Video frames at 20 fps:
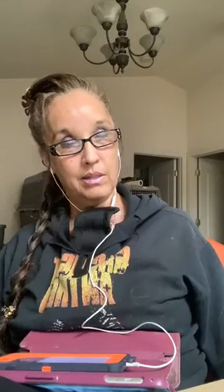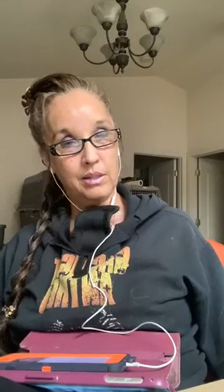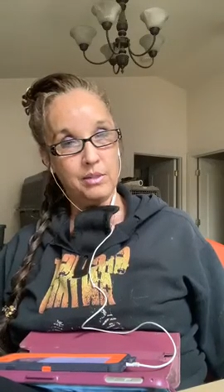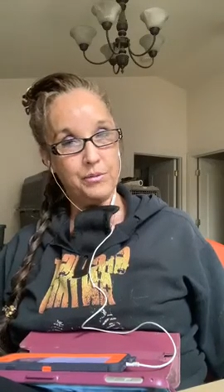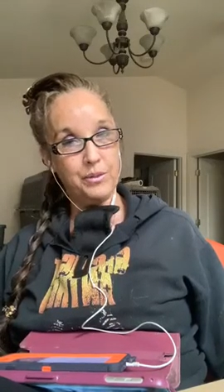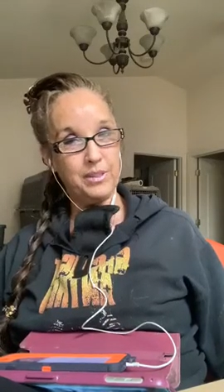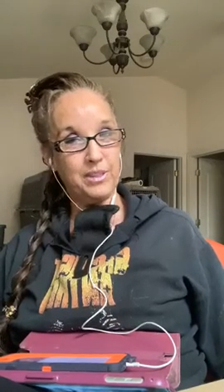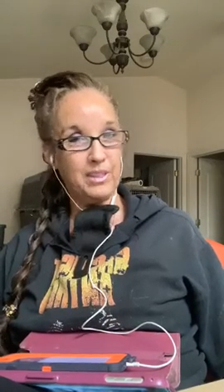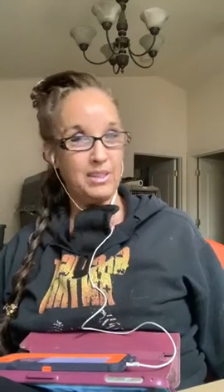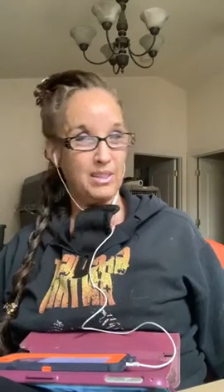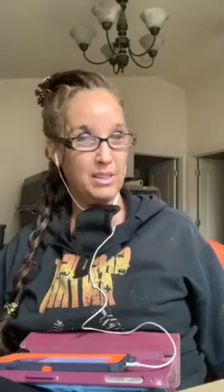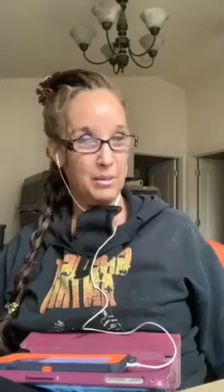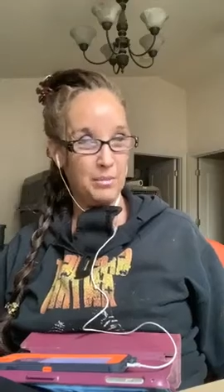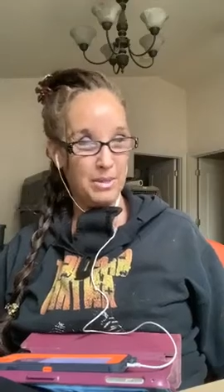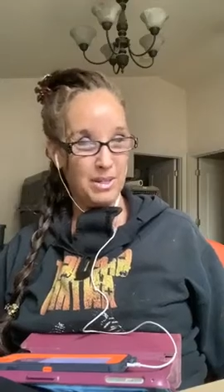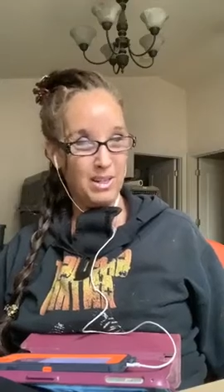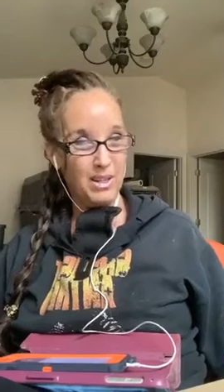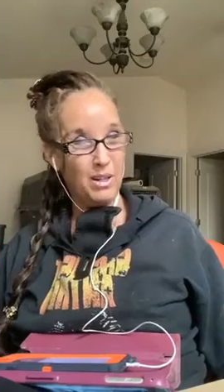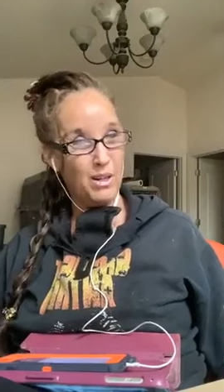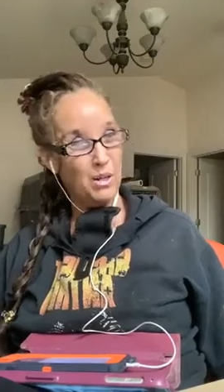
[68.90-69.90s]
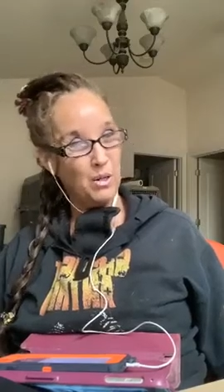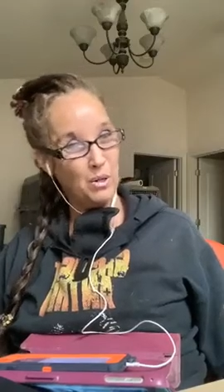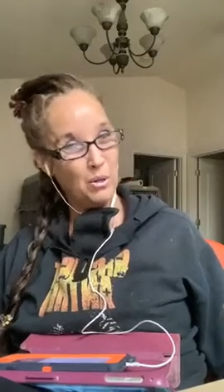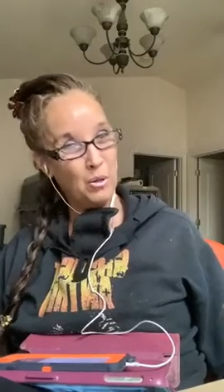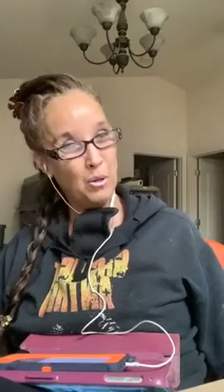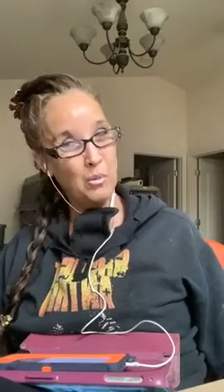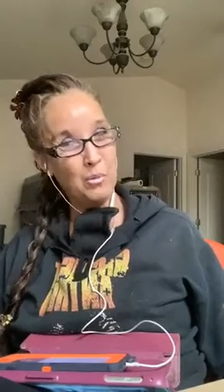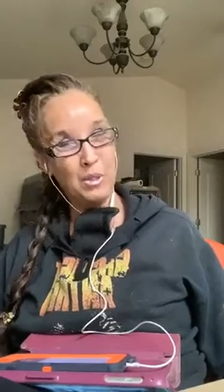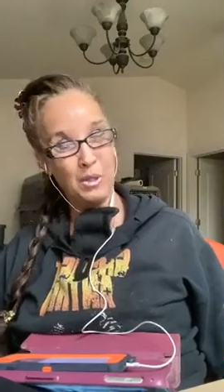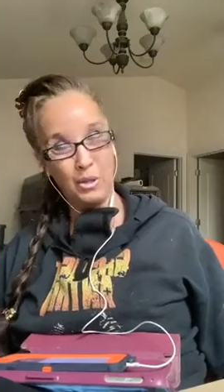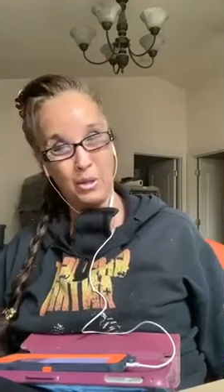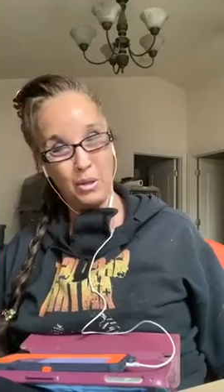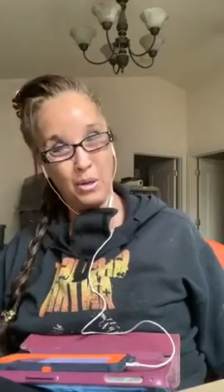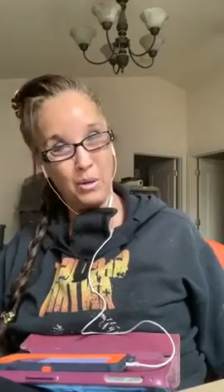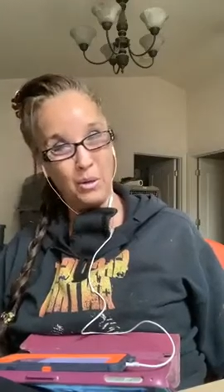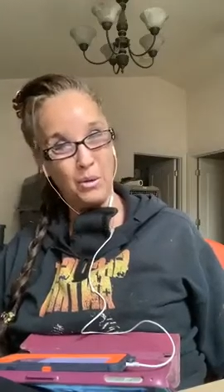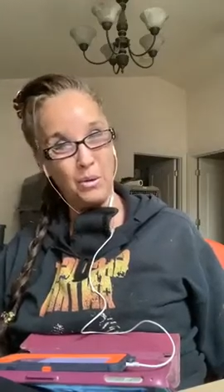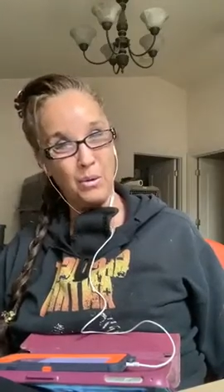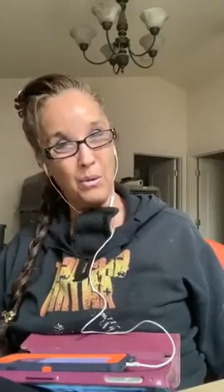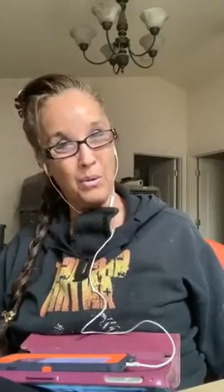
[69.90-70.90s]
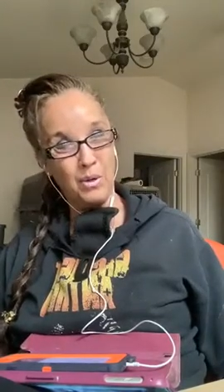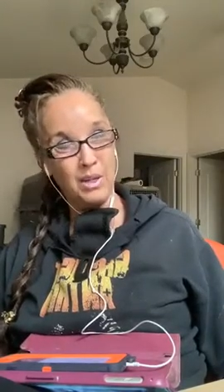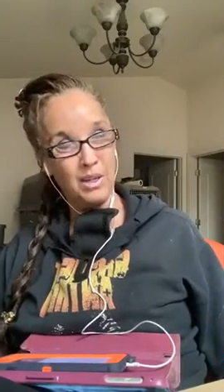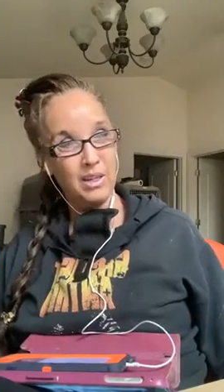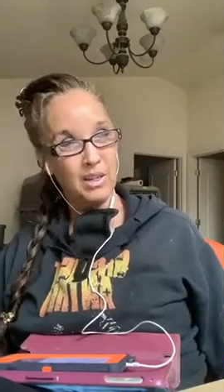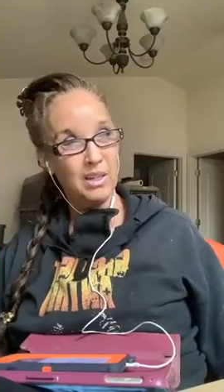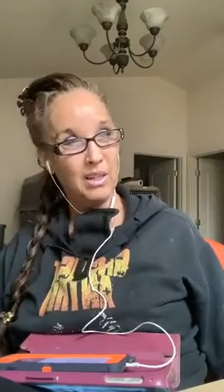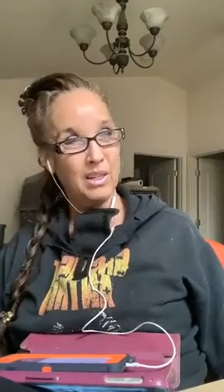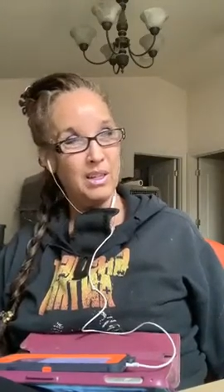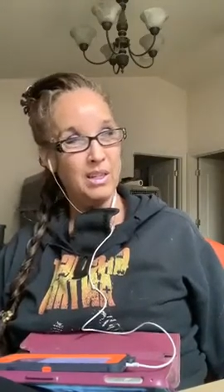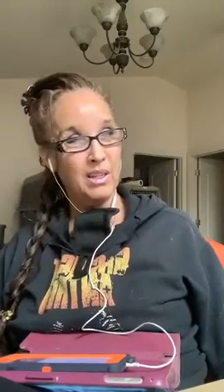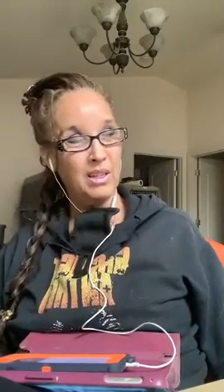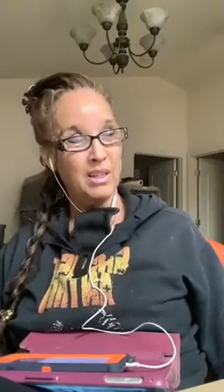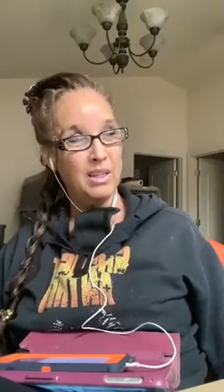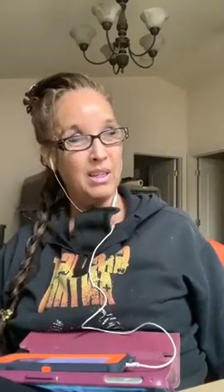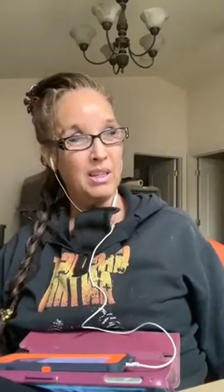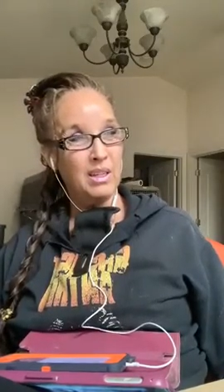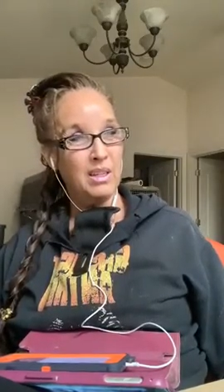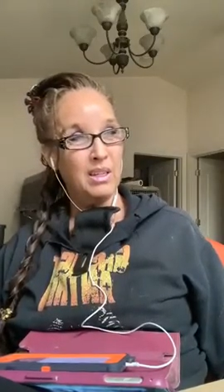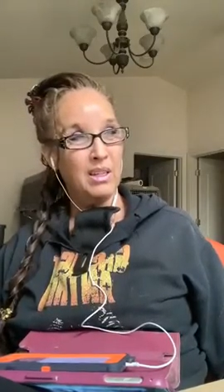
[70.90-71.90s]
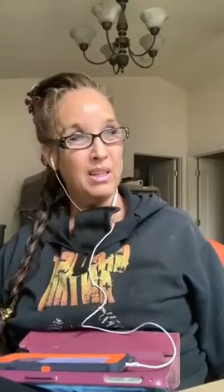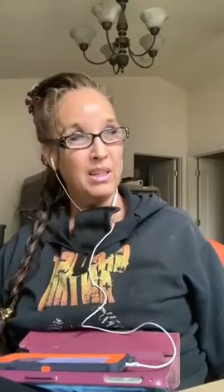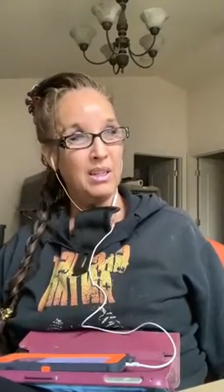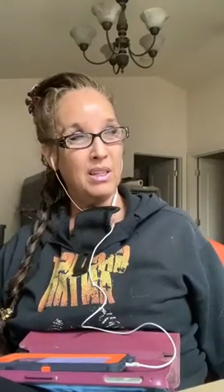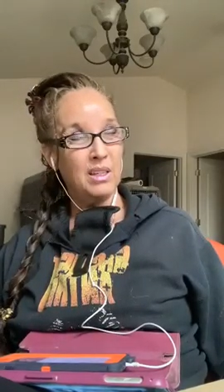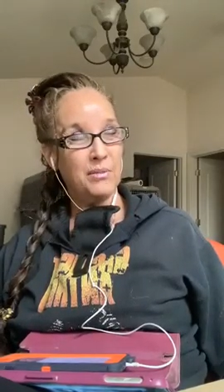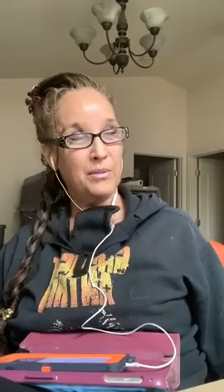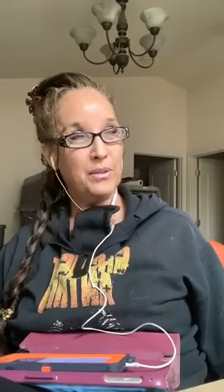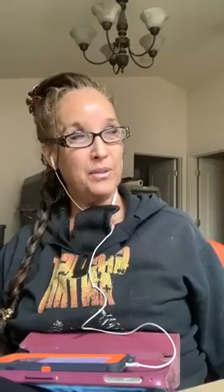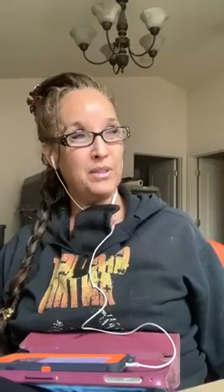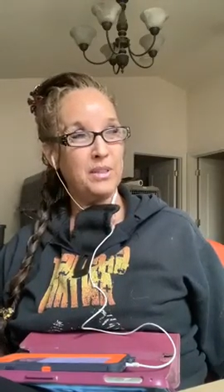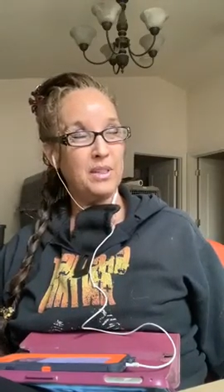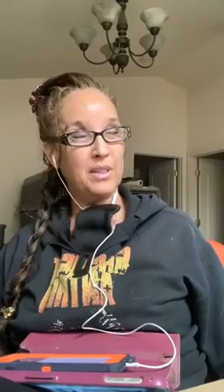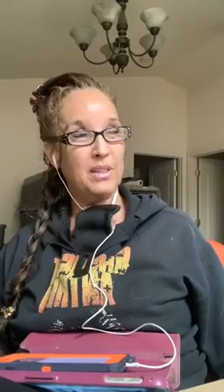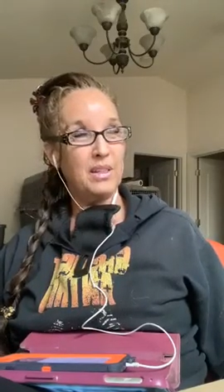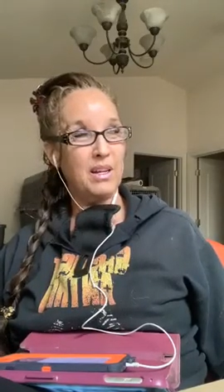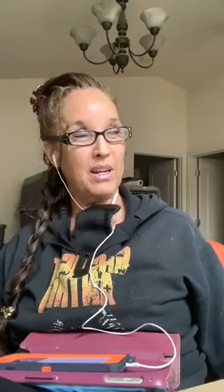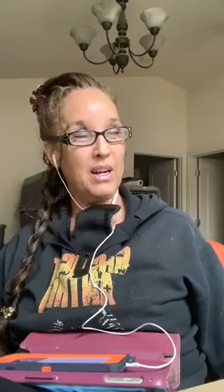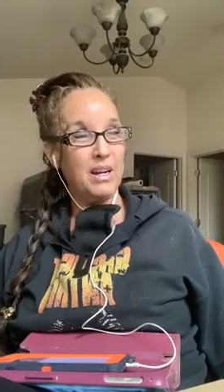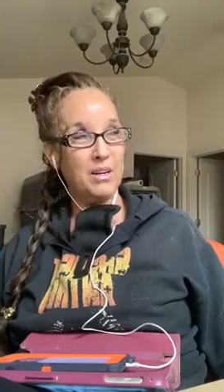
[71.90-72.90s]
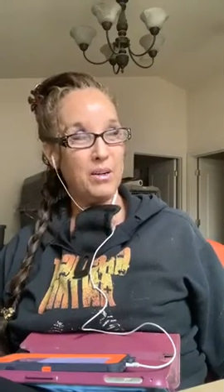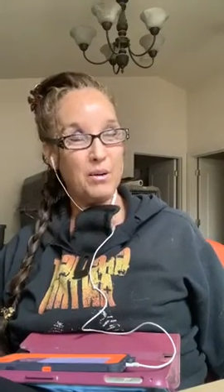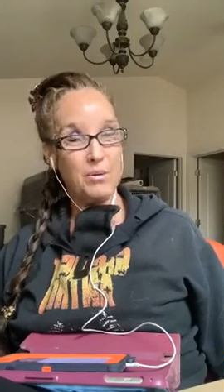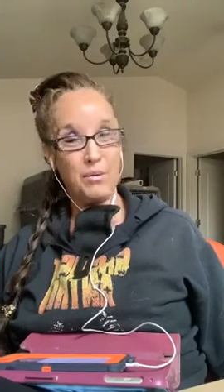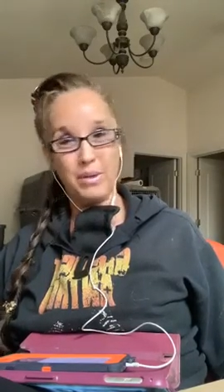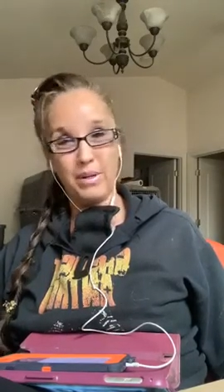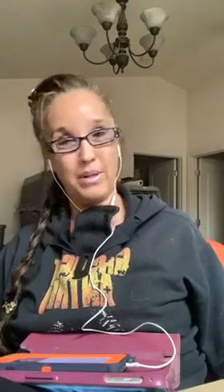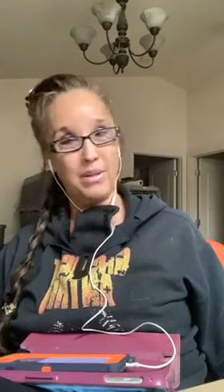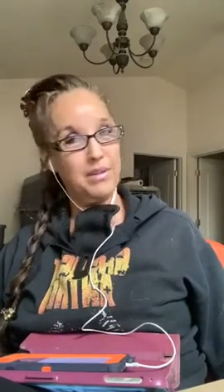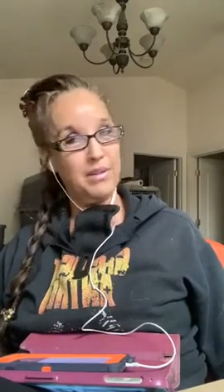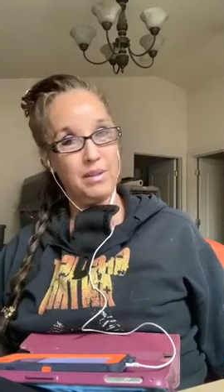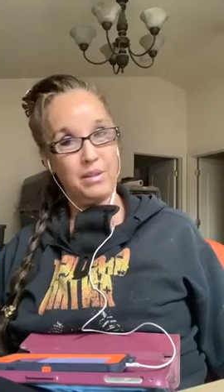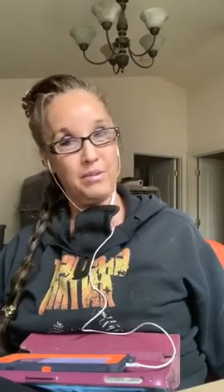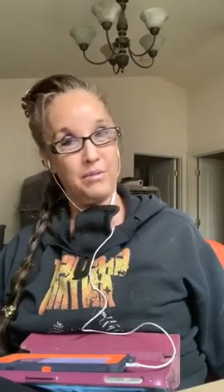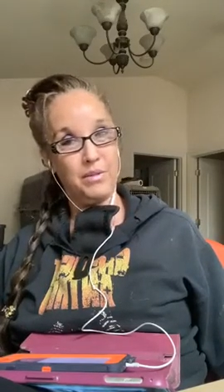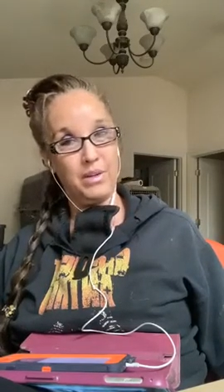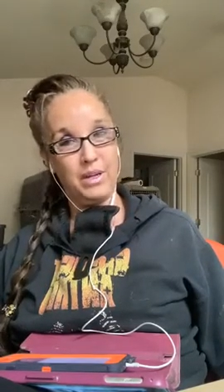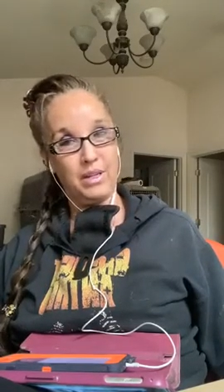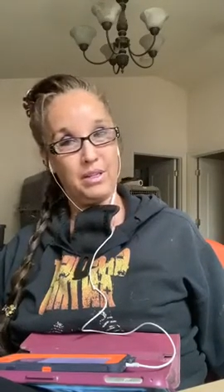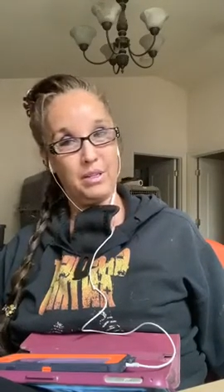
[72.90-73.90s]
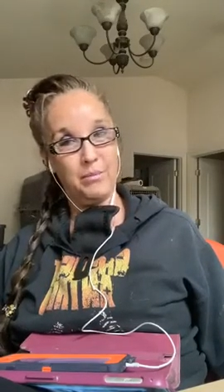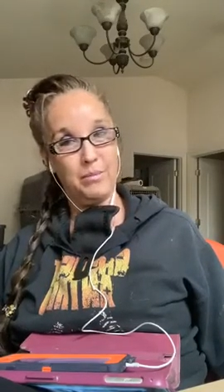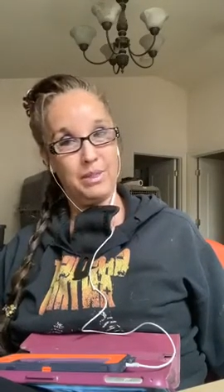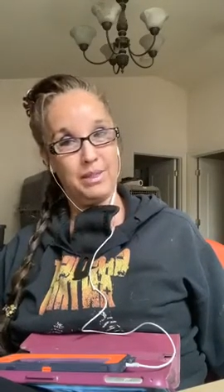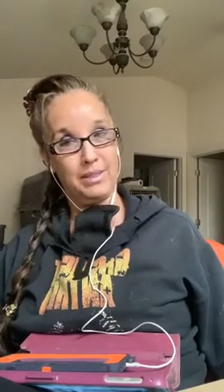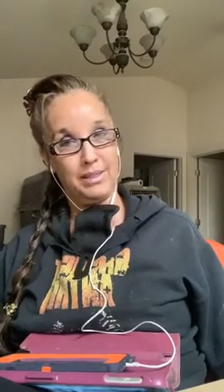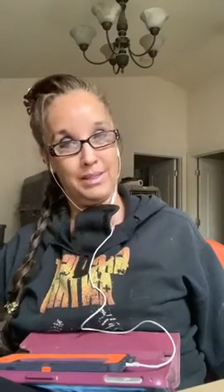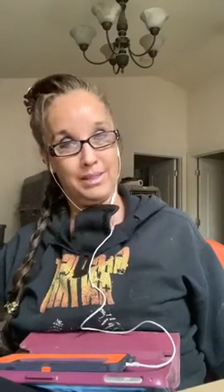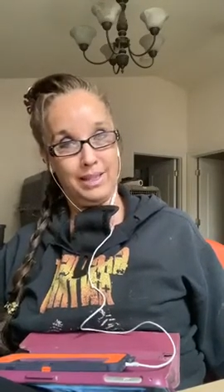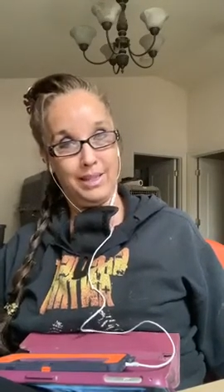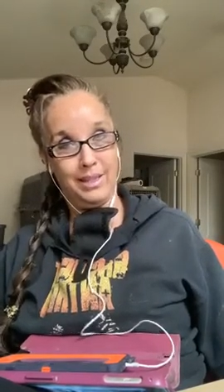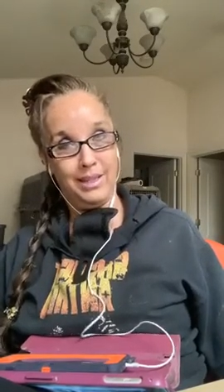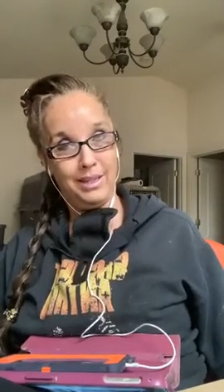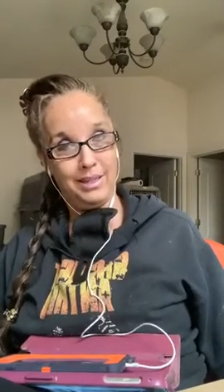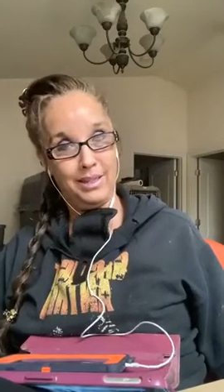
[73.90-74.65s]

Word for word: So if you said somebody at home alone, if you said, I already think of vacuuming is